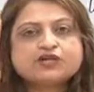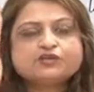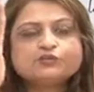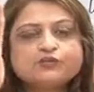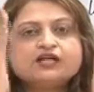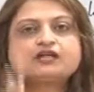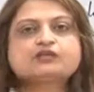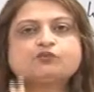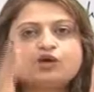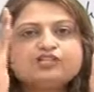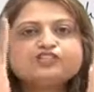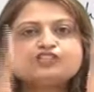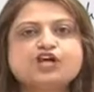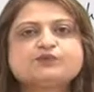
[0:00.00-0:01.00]
what work,
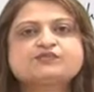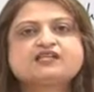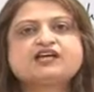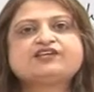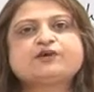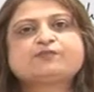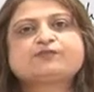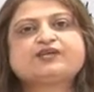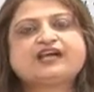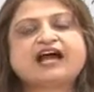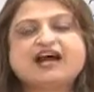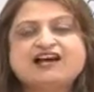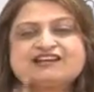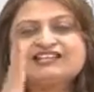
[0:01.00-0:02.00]
what jobs are in
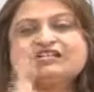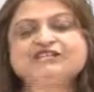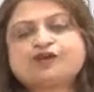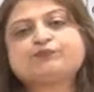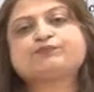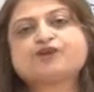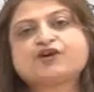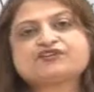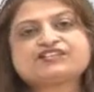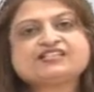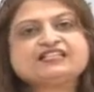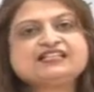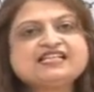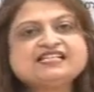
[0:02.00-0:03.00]
your
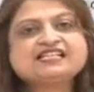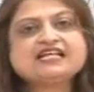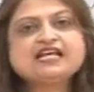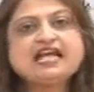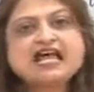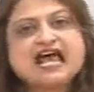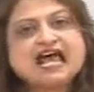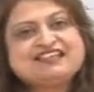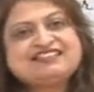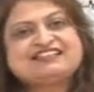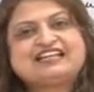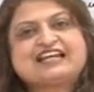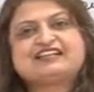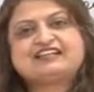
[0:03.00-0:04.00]
priority list, and
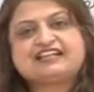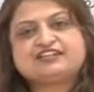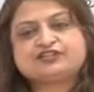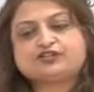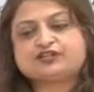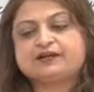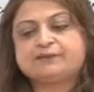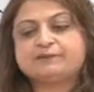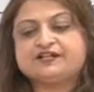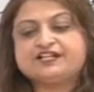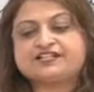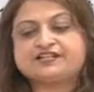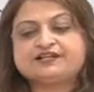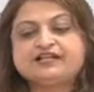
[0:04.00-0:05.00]
the deadlines to
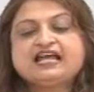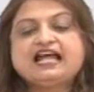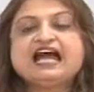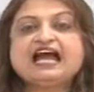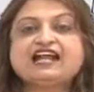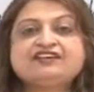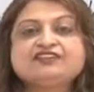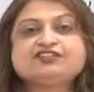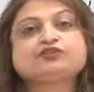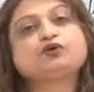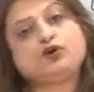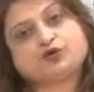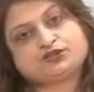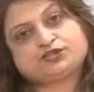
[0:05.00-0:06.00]
complete it, and the
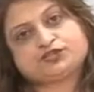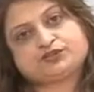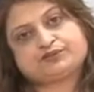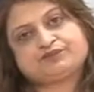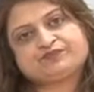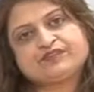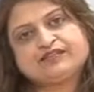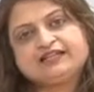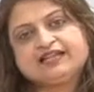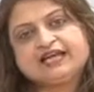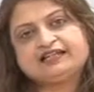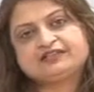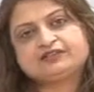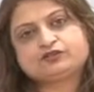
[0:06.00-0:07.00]
cost.
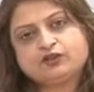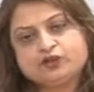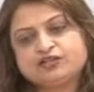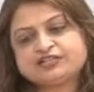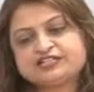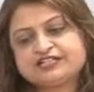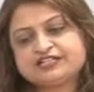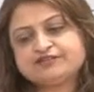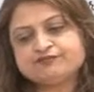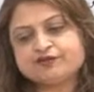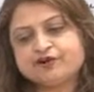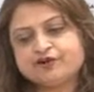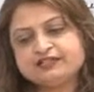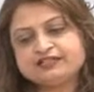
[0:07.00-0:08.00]
And the cost
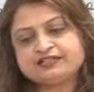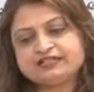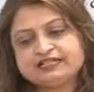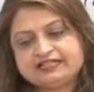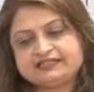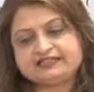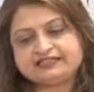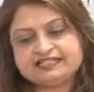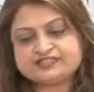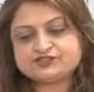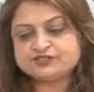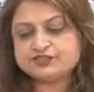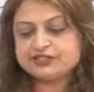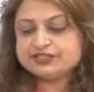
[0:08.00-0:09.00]
involved in
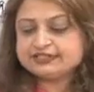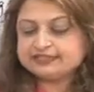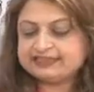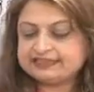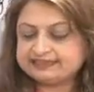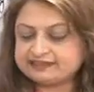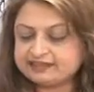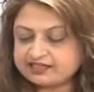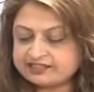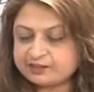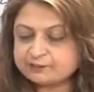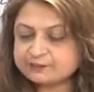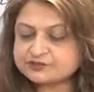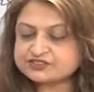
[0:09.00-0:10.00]
the
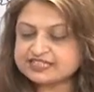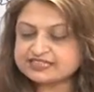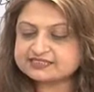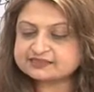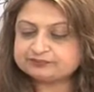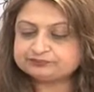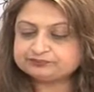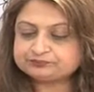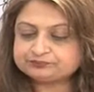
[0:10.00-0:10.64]
entire process.